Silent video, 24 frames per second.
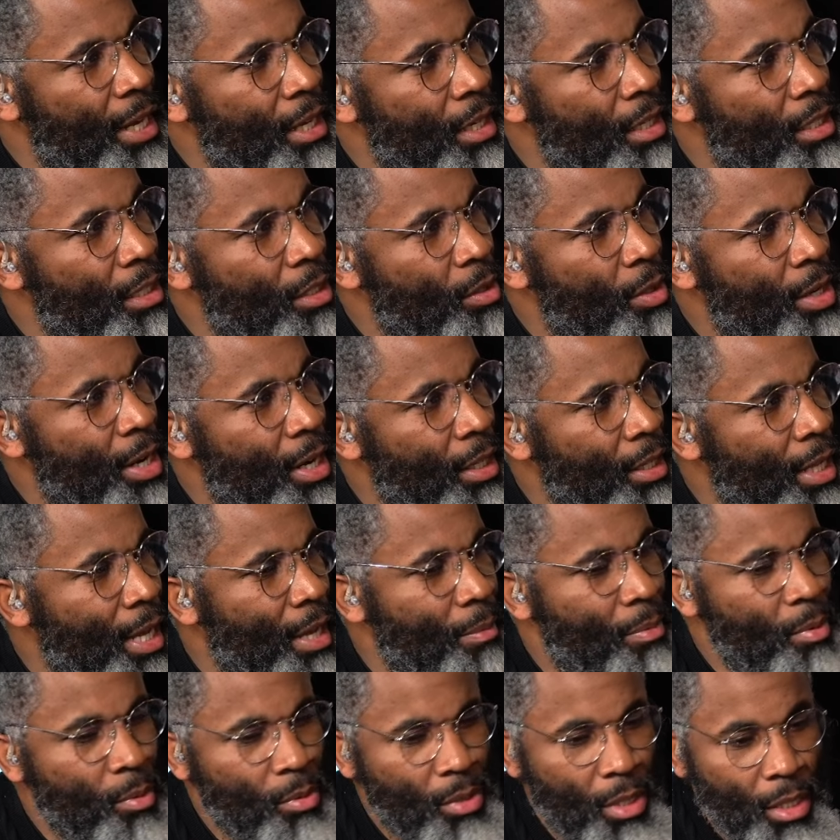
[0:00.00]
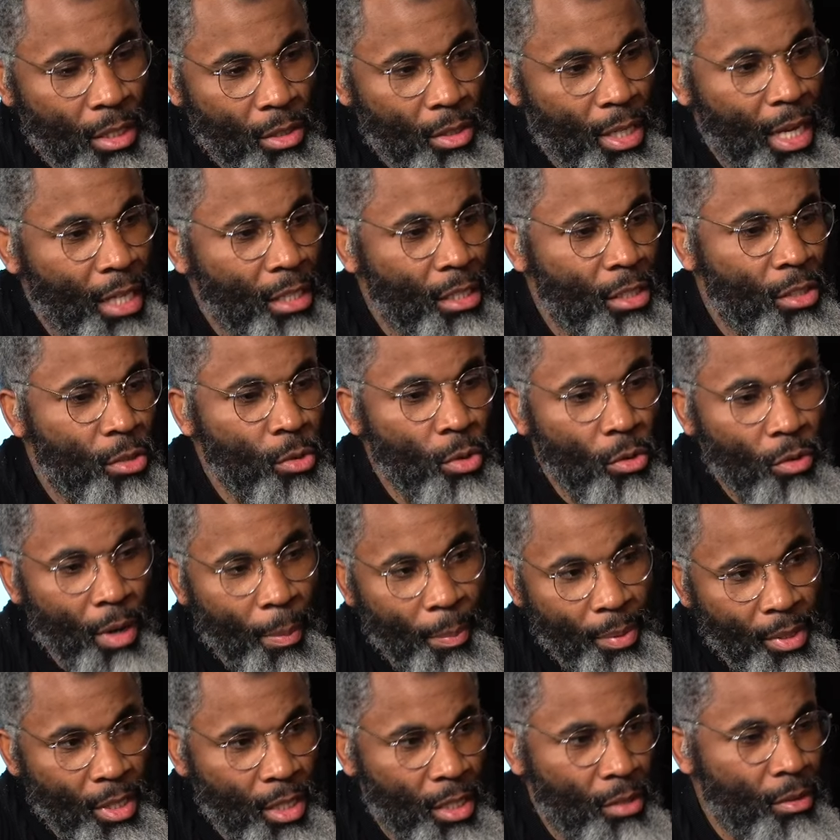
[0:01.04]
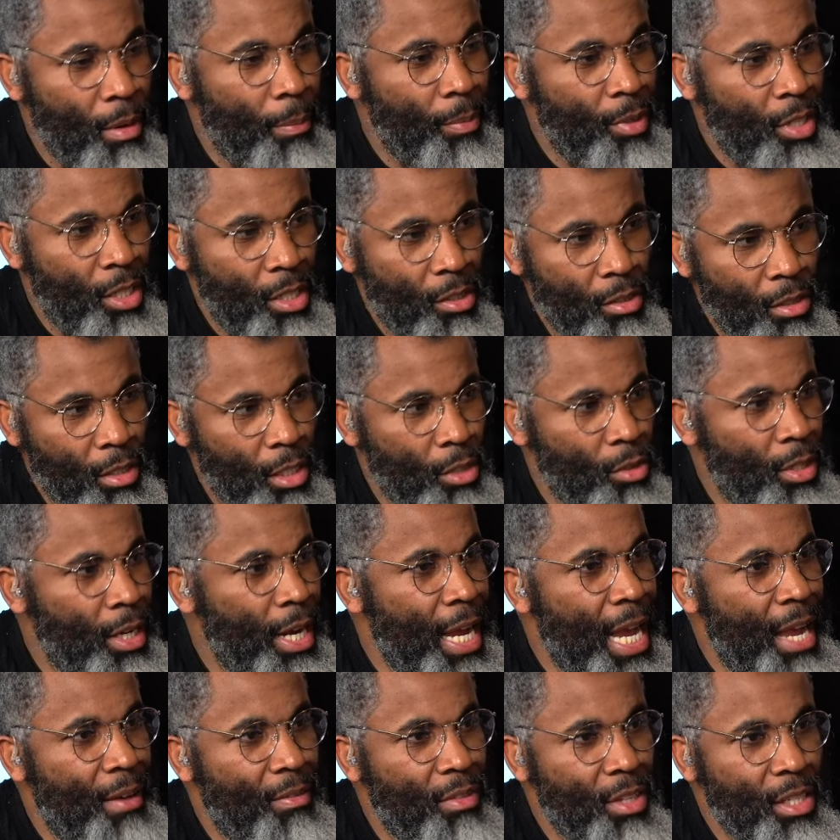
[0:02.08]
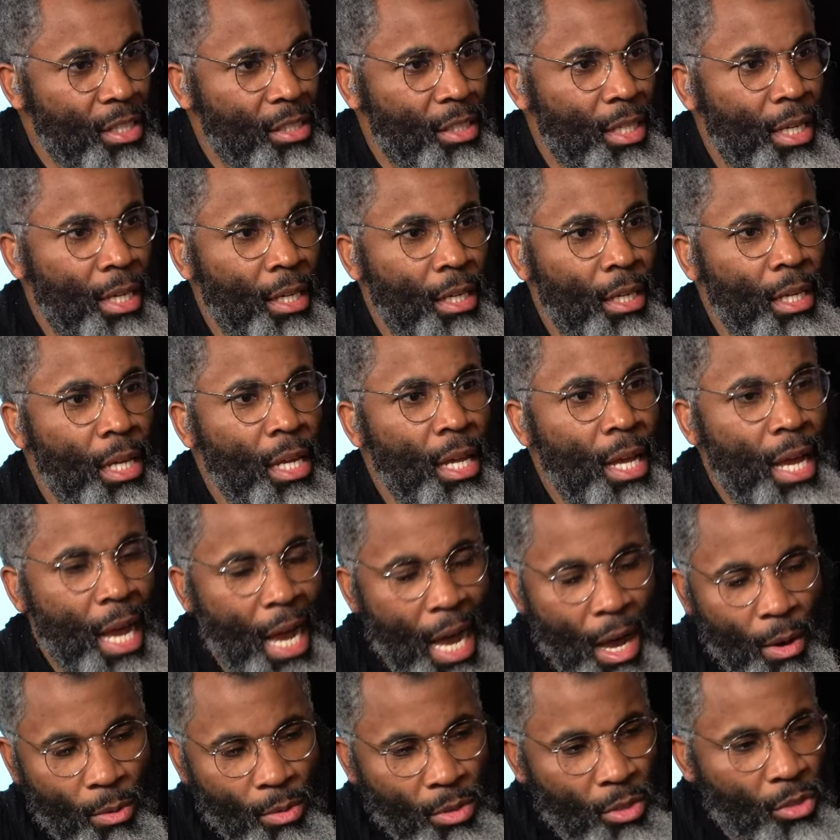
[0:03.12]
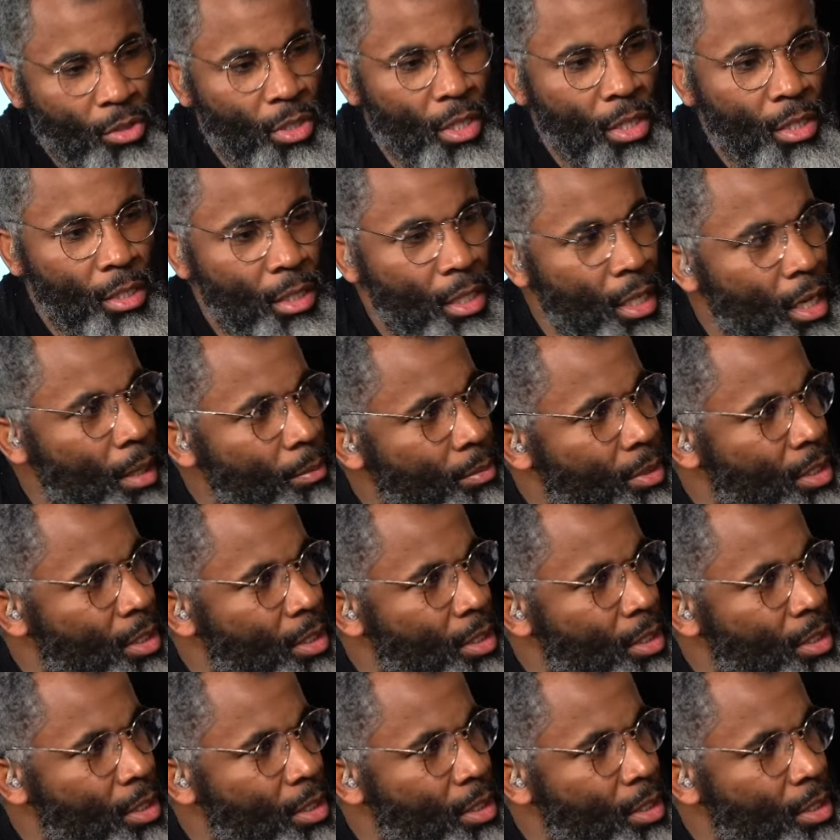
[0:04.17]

You hear a lot of people saying you gotta just do it repetition because you hear athletes saying I was just jump